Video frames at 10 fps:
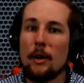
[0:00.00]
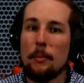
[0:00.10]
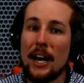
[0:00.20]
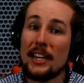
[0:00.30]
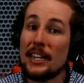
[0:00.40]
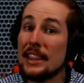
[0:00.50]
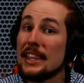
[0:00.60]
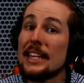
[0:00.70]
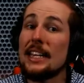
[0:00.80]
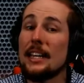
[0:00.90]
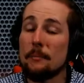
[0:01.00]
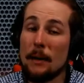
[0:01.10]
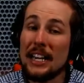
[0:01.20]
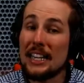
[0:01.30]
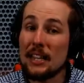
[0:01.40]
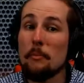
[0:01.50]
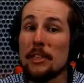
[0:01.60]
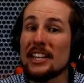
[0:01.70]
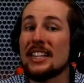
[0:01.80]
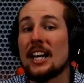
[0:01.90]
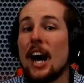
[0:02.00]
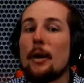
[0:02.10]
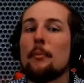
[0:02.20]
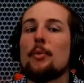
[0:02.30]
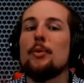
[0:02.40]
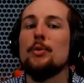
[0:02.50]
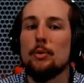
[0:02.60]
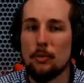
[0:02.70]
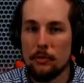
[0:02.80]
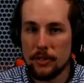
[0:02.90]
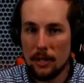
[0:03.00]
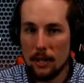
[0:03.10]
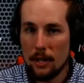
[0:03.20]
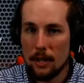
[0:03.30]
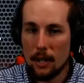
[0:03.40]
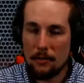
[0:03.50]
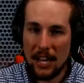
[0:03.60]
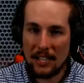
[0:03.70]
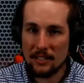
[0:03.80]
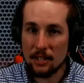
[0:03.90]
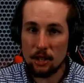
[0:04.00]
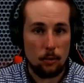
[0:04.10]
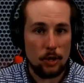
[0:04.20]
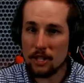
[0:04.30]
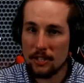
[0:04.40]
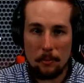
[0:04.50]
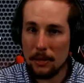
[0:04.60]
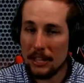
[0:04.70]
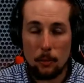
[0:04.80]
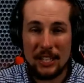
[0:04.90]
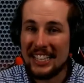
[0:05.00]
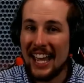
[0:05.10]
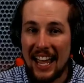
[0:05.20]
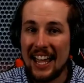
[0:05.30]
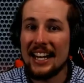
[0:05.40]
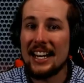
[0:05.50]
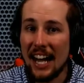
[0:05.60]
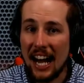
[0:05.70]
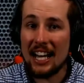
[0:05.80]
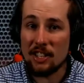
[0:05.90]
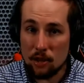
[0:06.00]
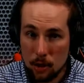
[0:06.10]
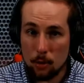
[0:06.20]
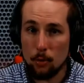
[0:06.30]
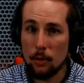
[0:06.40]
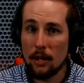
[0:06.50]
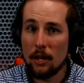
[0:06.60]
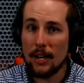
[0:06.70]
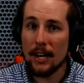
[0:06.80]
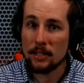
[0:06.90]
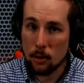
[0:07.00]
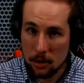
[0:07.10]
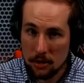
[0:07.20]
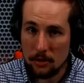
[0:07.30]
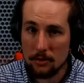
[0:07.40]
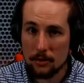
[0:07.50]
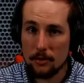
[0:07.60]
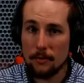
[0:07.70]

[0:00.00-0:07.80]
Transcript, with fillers: a path and thinking, making them think that God approves of that decision, which is something that we cannot do as Christians.